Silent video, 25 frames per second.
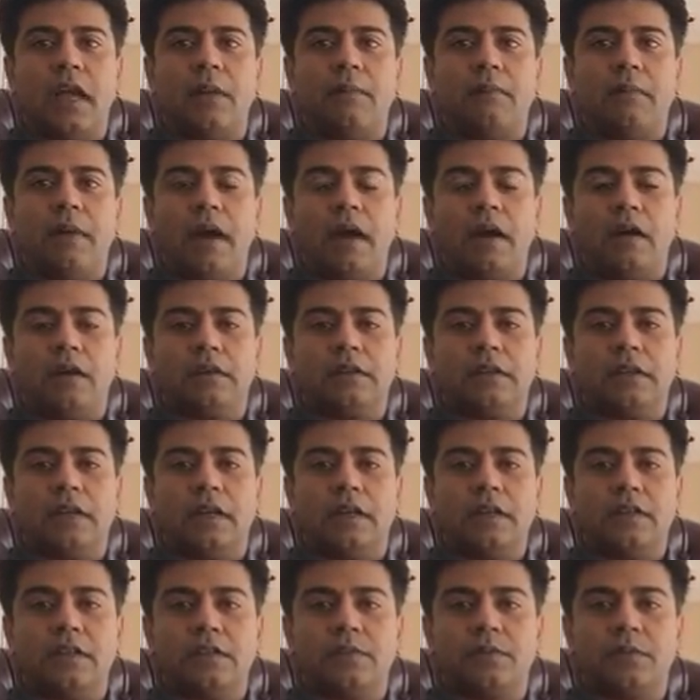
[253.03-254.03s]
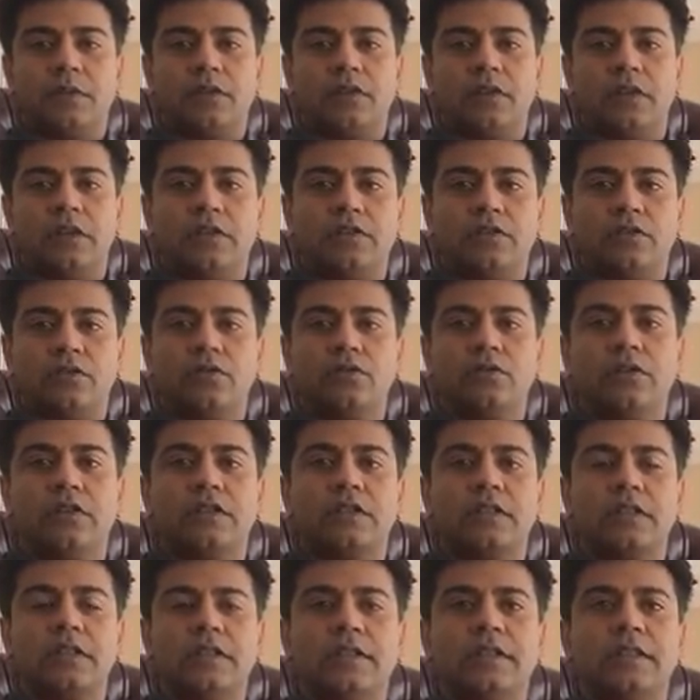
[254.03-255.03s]
about especially
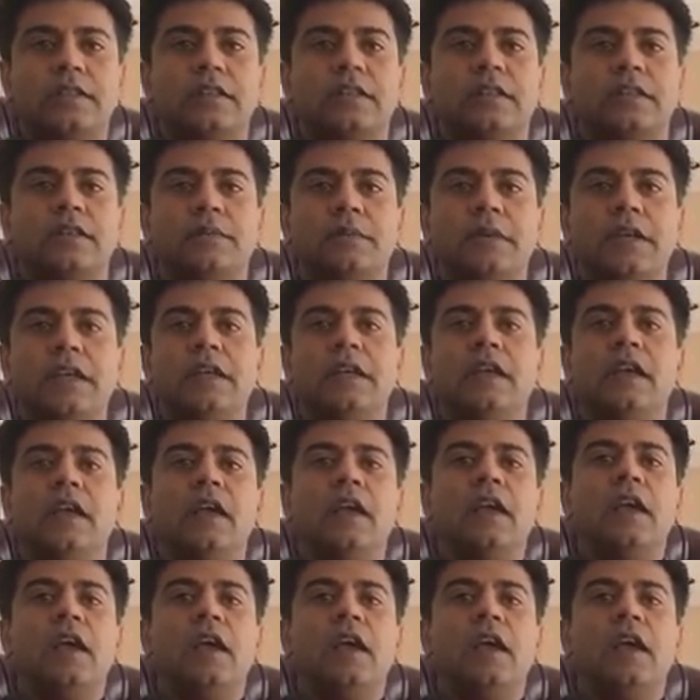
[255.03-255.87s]
students listening to me.